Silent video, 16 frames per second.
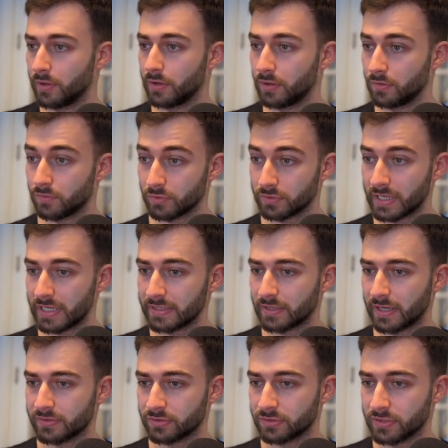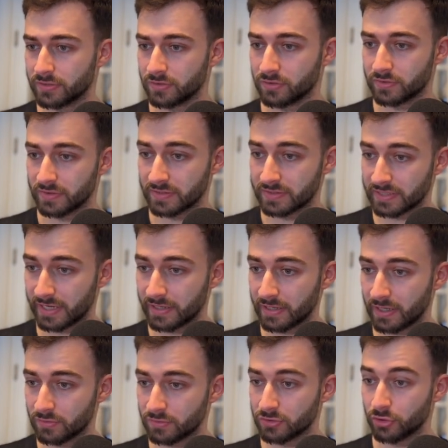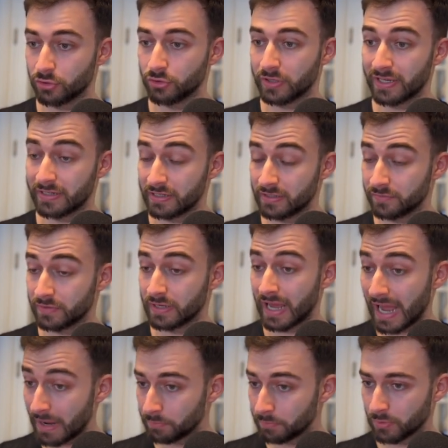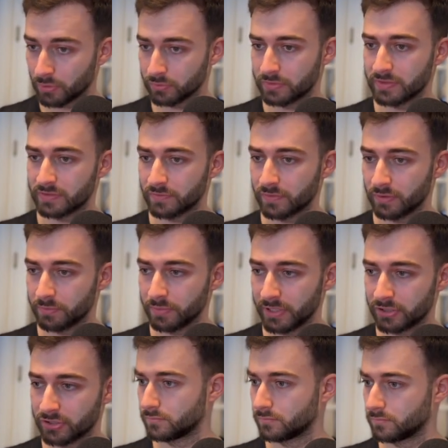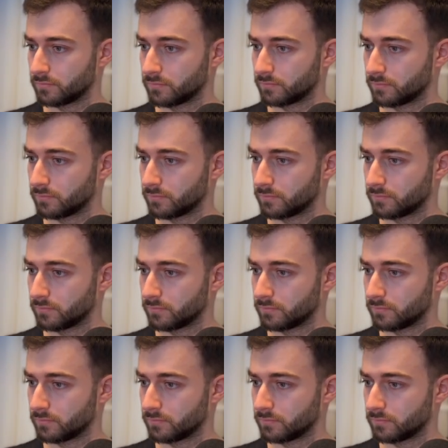For that, I suggest using SignHouse, so you can even upload this very picture.